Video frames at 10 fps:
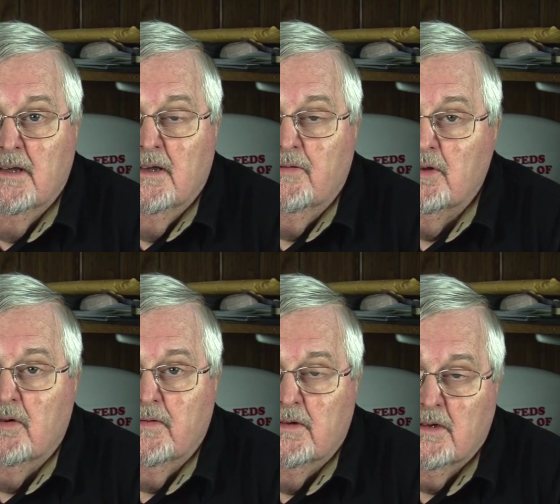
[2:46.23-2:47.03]
if you
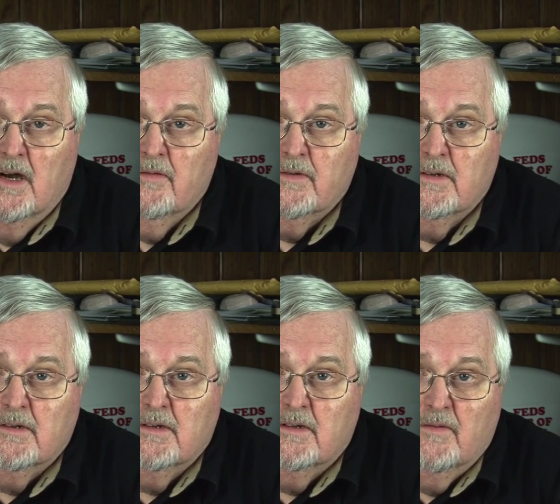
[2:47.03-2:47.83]
don't feel
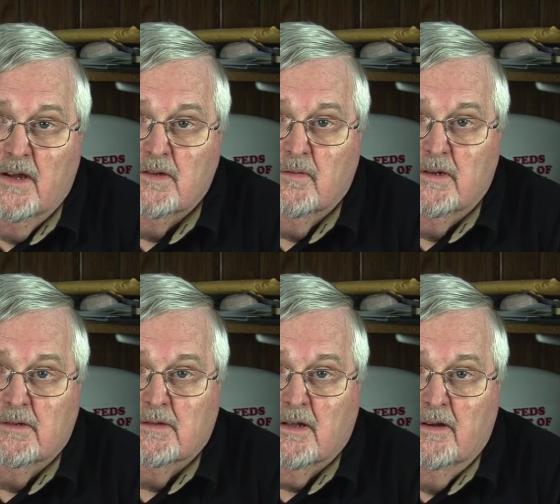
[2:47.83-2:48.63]
confident in
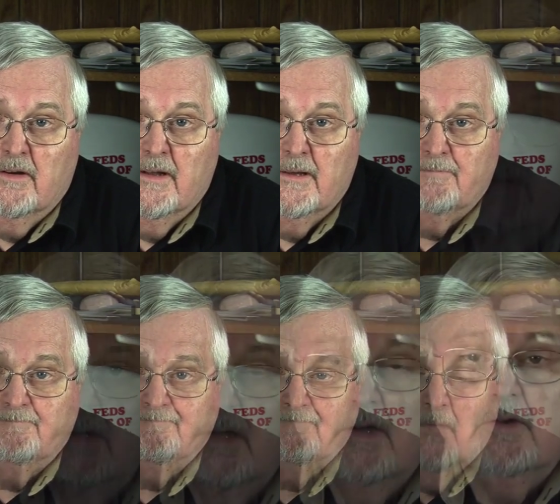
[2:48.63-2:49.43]
evaluating the clarinet.
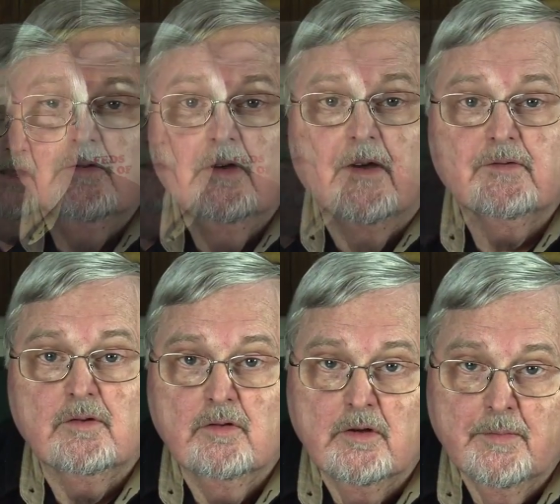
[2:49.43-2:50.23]
You have to
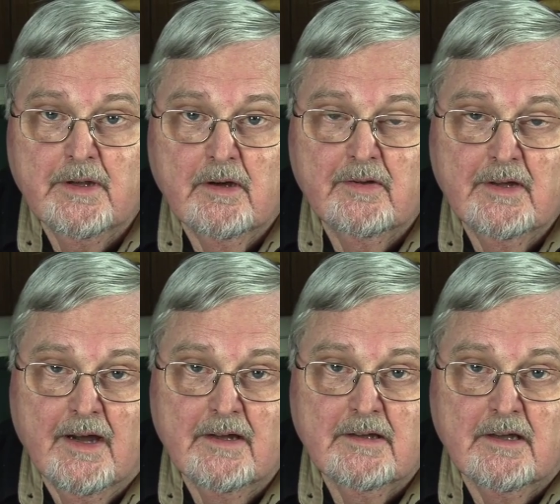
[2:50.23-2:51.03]
look beyond the
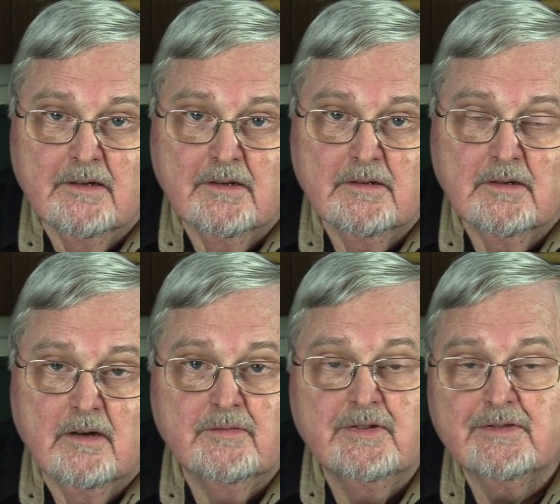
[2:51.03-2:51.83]
eye candy
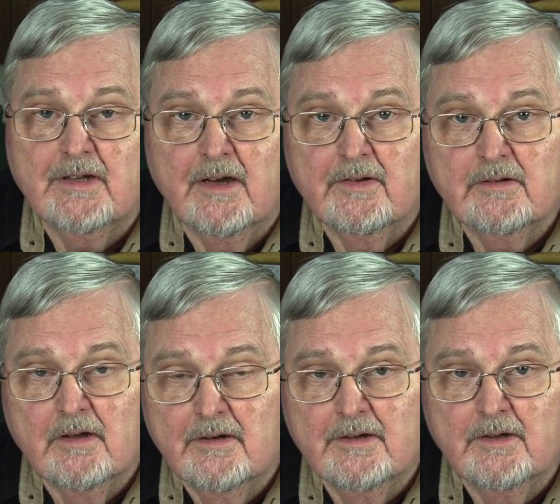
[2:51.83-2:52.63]
of just how the
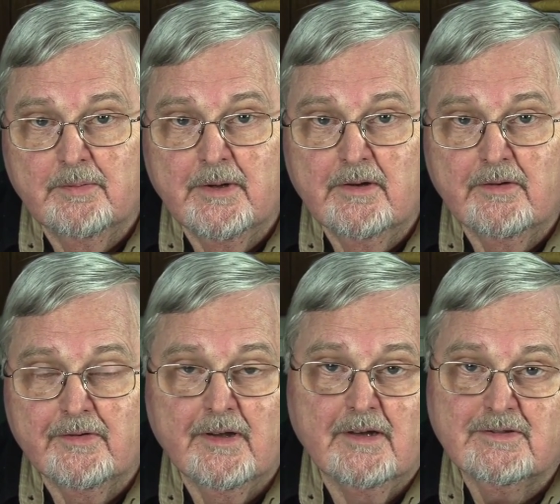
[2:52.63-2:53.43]
clarinet
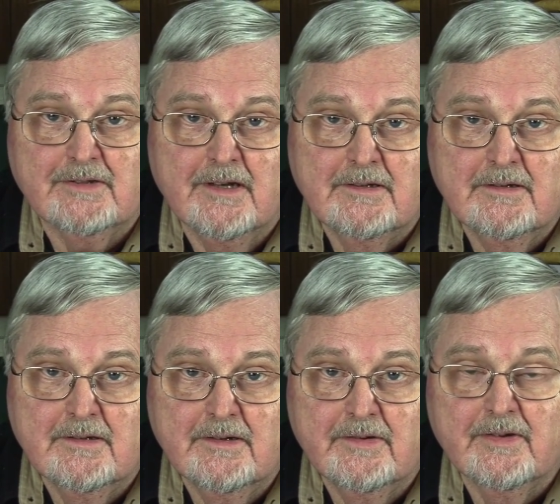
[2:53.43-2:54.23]
appears, how shiny it
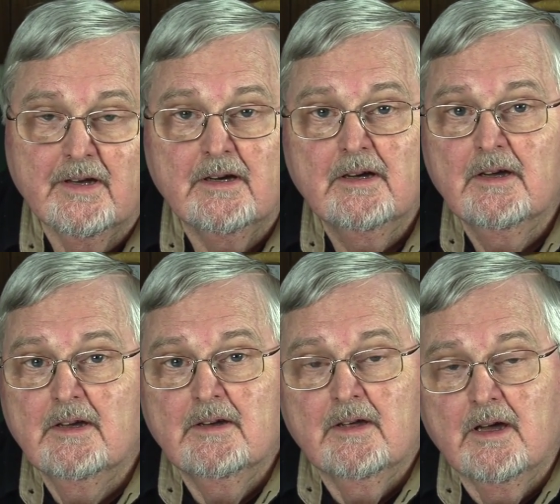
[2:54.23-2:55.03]
is, how,
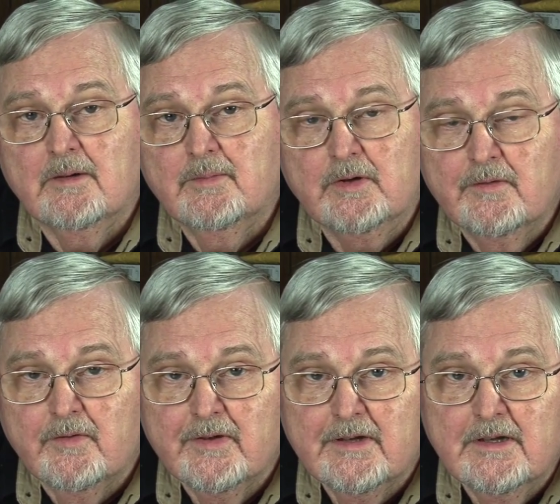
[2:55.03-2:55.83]
how
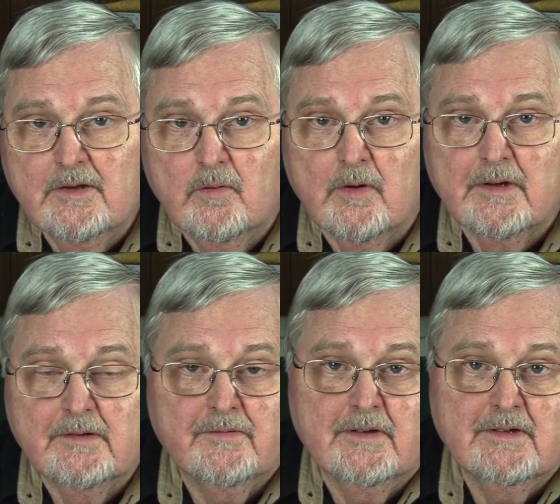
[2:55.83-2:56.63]
beautiful the key work
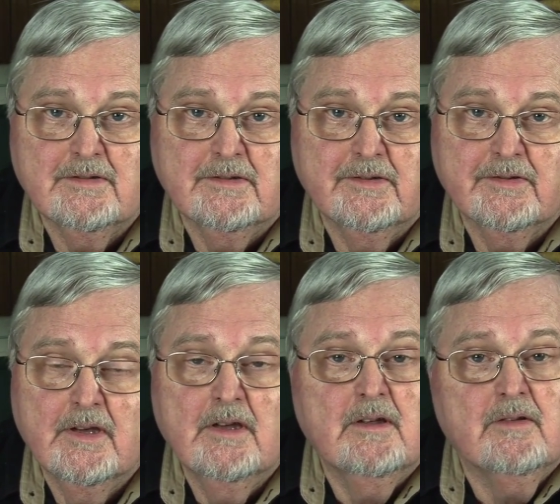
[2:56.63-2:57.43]
and finish is.
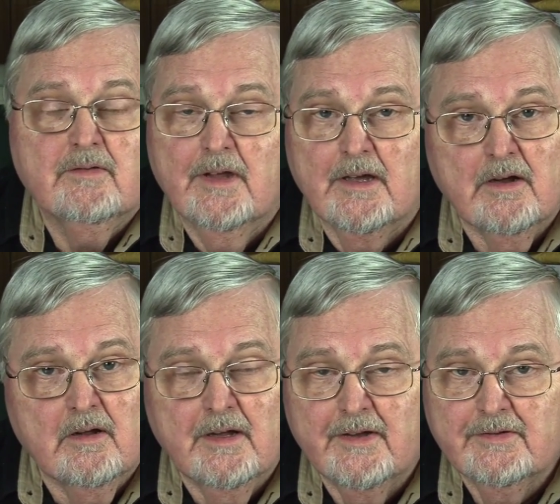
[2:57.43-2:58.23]
That
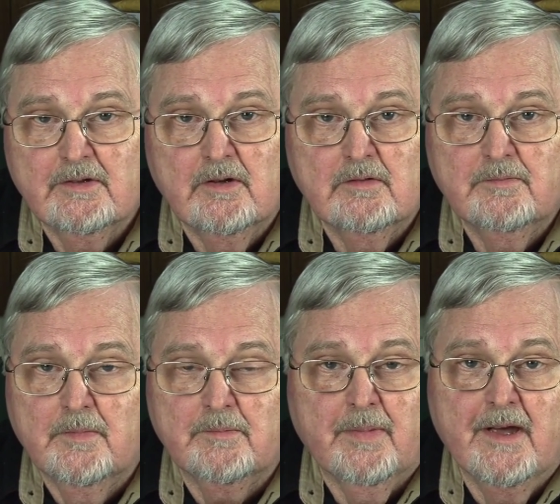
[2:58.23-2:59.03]
all has to go
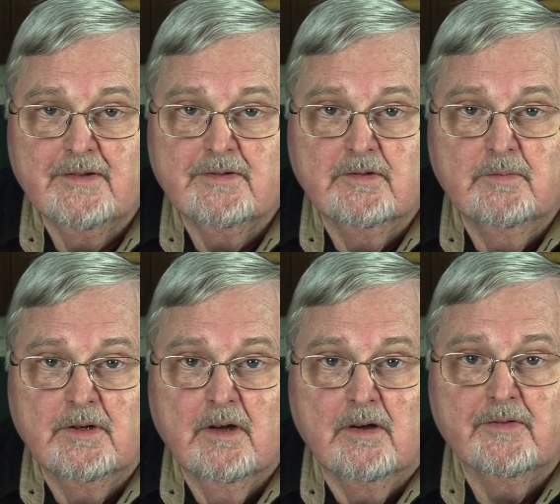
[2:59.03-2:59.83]
past you
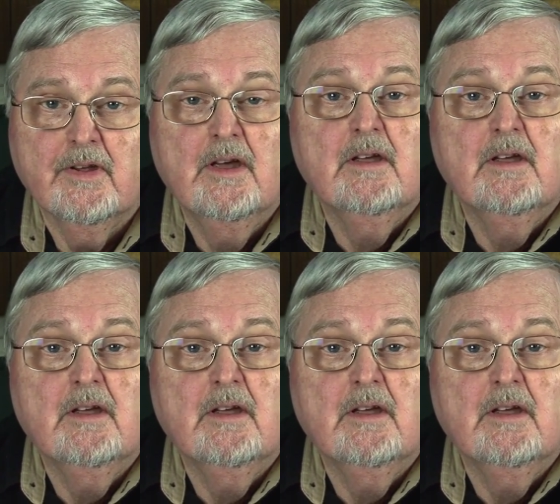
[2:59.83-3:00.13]
because